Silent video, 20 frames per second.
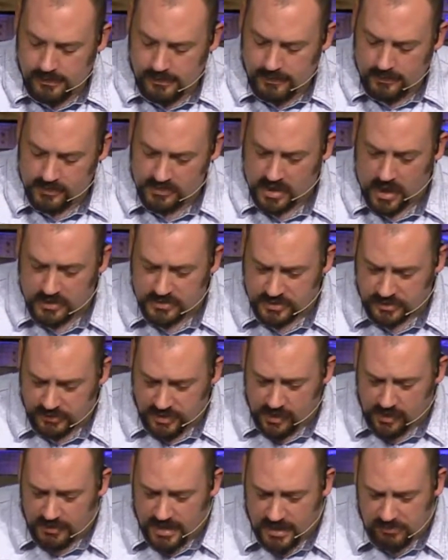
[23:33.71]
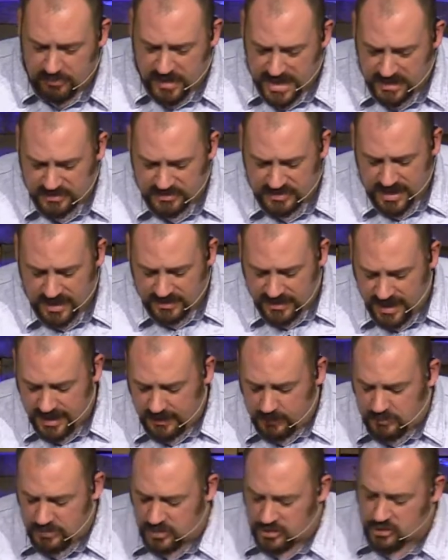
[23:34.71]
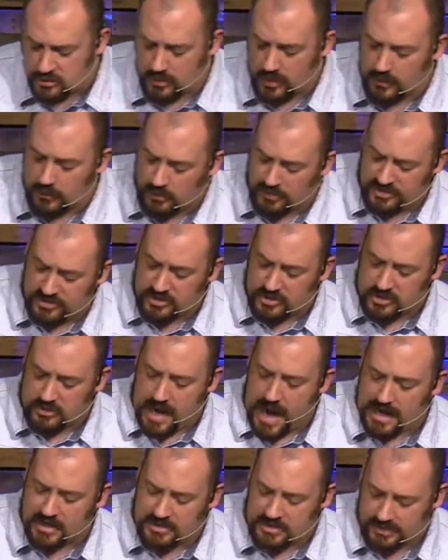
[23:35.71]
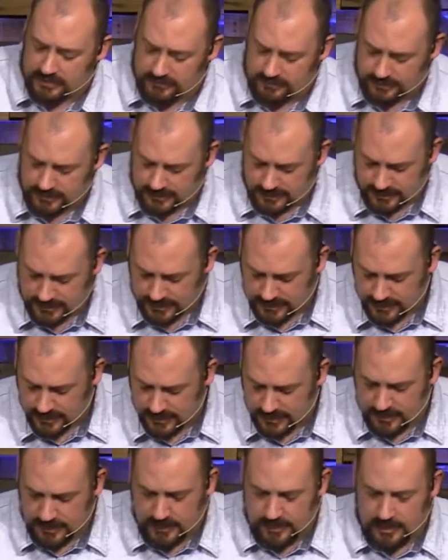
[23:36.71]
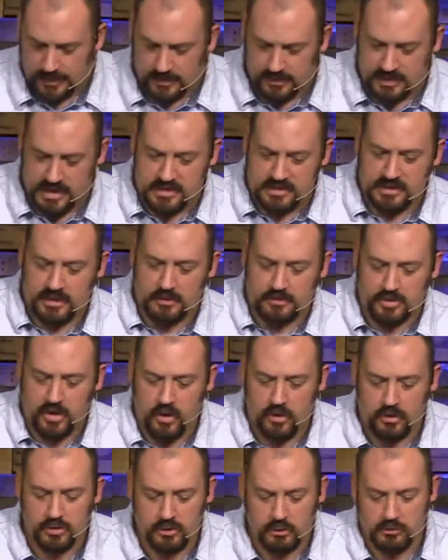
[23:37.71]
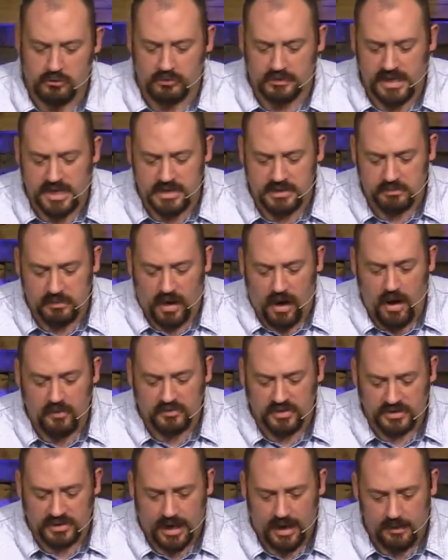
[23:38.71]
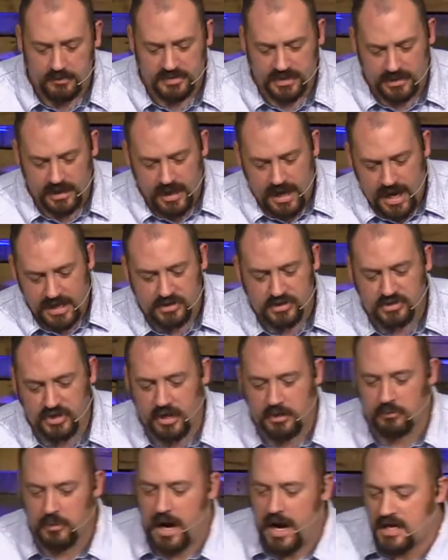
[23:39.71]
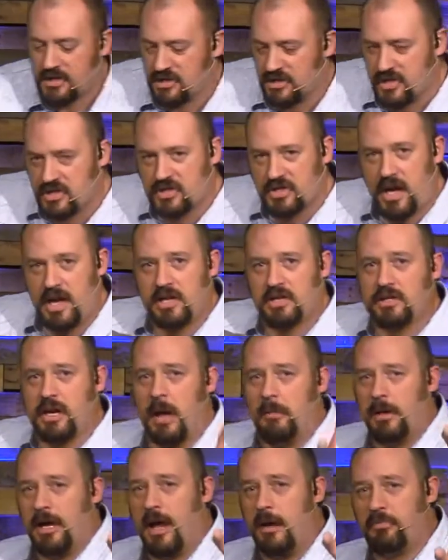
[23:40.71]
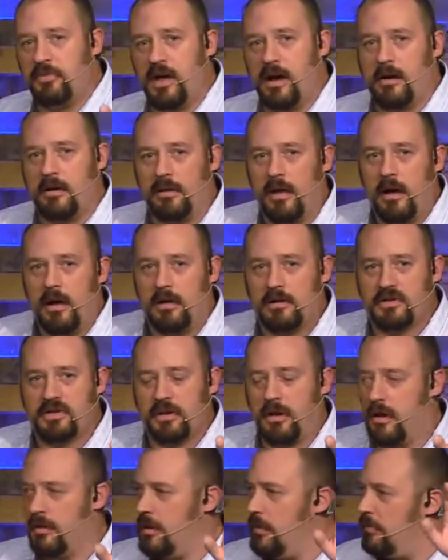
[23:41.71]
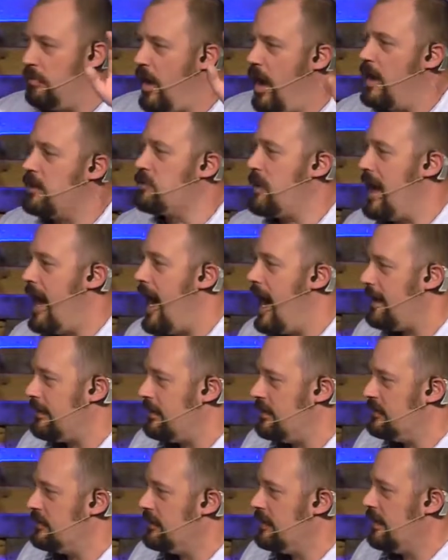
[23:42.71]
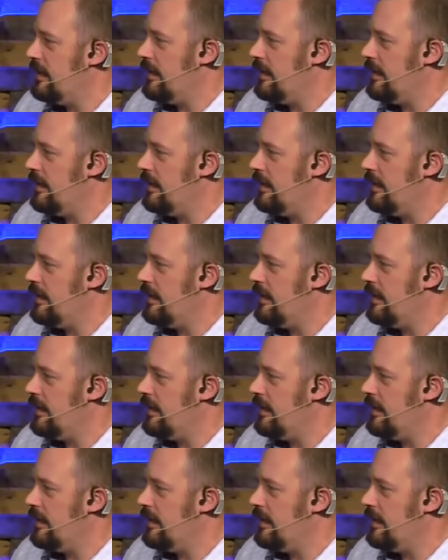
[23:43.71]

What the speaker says: There's also there on that beach that day, there was a struggle with distraction. These little turtles were released oftentimes at sunrise. And the sun is coming up there on the Padre Island.